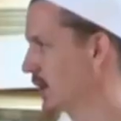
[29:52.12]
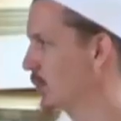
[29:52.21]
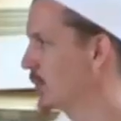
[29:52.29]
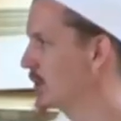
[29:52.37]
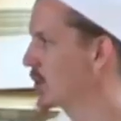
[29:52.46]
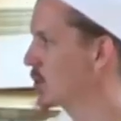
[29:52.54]

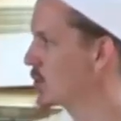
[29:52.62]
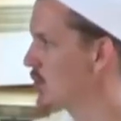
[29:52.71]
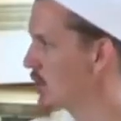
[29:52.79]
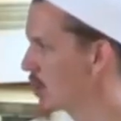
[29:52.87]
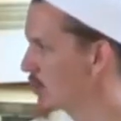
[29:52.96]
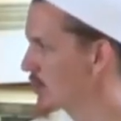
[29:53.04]
Right? We don't
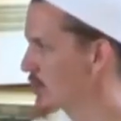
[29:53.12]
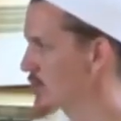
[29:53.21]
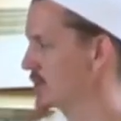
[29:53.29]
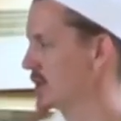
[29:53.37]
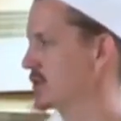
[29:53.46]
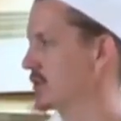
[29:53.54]
know
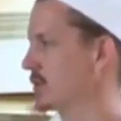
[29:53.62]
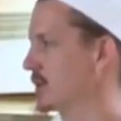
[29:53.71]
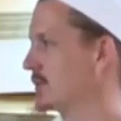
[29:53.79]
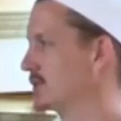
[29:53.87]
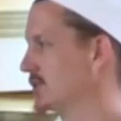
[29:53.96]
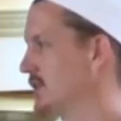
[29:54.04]
the true nature
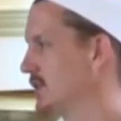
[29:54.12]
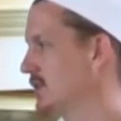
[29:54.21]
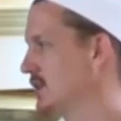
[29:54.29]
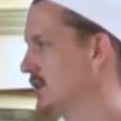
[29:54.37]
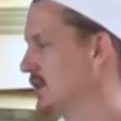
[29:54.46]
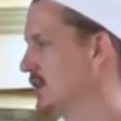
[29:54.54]
of prophecy.
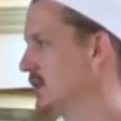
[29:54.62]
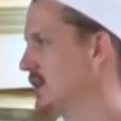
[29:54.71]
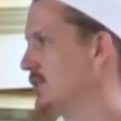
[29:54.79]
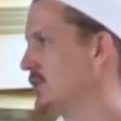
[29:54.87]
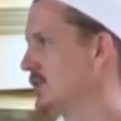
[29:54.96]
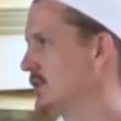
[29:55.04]

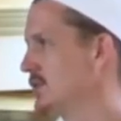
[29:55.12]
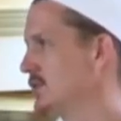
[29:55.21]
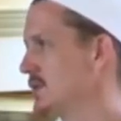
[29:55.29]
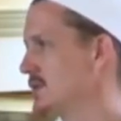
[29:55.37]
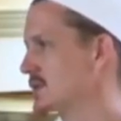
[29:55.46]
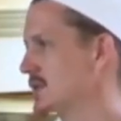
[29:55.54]
And it's for
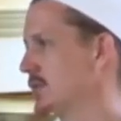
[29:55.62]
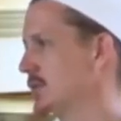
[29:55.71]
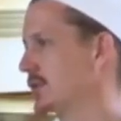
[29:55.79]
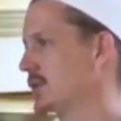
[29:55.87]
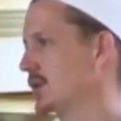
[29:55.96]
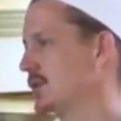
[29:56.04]
this reason
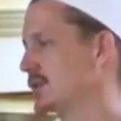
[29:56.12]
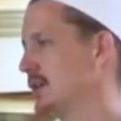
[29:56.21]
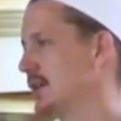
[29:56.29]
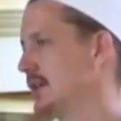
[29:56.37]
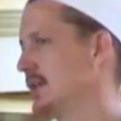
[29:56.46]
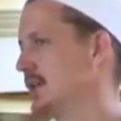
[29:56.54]
some of the
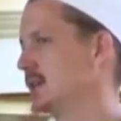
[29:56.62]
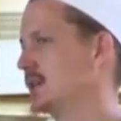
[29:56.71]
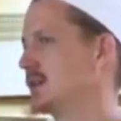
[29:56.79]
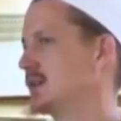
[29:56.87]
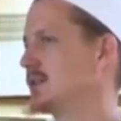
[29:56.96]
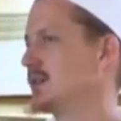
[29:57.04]
scholars said,
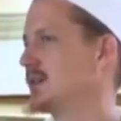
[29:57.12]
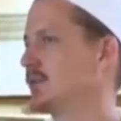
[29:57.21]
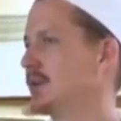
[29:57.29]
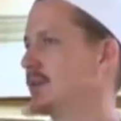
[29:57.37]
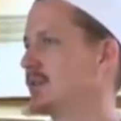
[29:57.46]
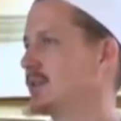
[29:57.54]
is
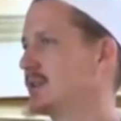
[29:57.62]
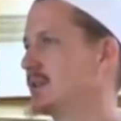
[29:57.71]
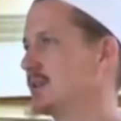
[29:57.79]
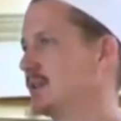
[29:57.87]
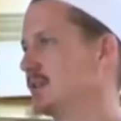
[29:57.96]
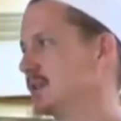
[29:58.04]
that when
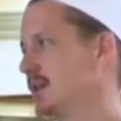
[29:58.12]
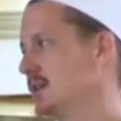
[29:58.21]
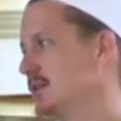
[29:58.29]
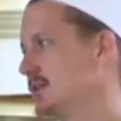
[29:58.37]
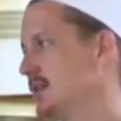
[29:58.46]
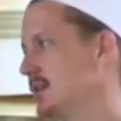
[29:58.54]
Sayyidina Isa
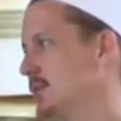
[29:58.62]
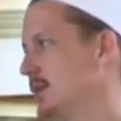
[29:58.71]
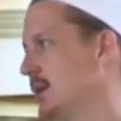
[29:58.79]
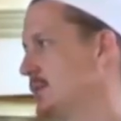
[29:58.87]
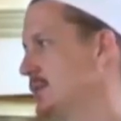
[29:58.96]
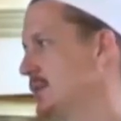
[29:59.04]

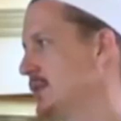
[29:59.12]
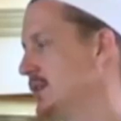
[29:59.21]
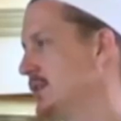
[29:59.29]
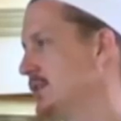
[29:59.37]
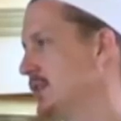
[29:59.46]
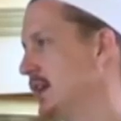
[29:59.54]
comes in
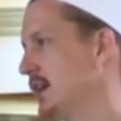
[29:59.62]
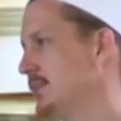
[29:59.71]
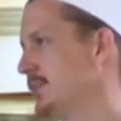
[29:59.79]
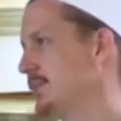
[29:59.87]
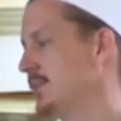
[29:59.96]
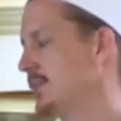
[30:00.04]
the end of
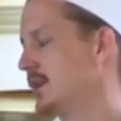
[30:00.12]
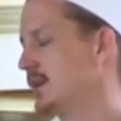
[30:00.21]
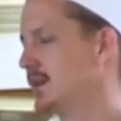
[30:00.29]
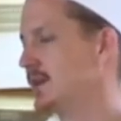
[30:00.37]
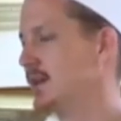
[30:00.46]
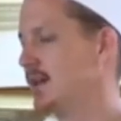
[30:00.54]
time,
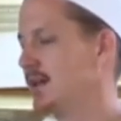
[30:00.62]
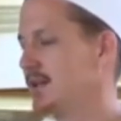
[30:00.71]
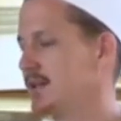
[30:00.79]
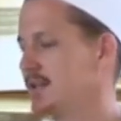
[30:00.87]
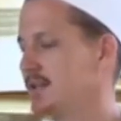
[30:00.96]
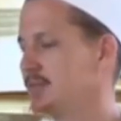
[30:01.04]

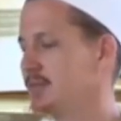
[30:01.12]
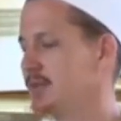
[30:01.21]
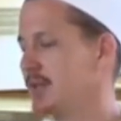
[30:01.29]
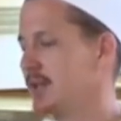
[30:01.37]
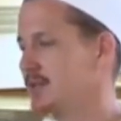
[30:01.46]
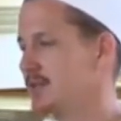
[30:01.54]
that
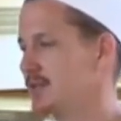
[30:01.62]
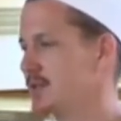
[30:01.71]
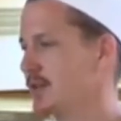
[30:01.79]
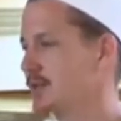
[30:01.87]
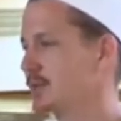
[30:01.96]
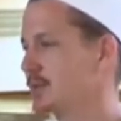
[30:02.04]
because he
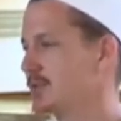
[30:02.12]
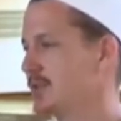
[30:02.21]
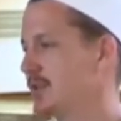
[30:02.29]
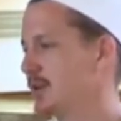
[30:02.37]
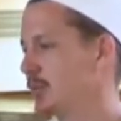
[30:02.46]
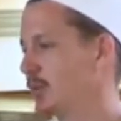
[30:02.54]
shares with
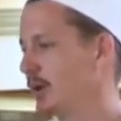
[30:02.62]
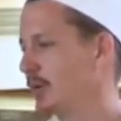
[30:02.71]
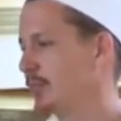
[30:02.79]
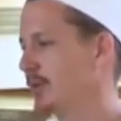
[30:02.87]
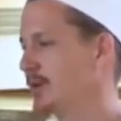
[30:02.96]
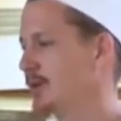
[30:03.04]
Sayyidina
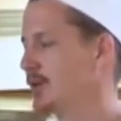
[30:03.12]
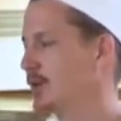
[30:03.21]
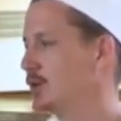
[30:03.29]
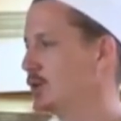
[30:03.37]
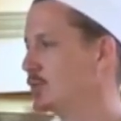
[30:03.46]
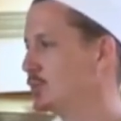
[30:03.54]
Muhammad
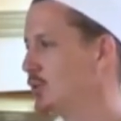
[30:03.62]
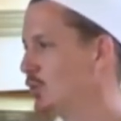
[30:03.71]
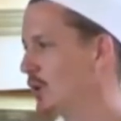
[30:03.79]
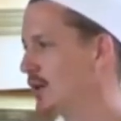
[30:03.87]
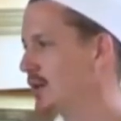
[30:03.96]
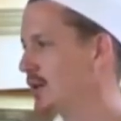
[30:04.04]

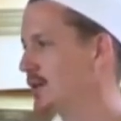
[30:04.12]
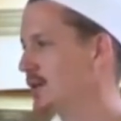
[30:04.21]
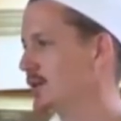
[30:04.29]
nubuwwah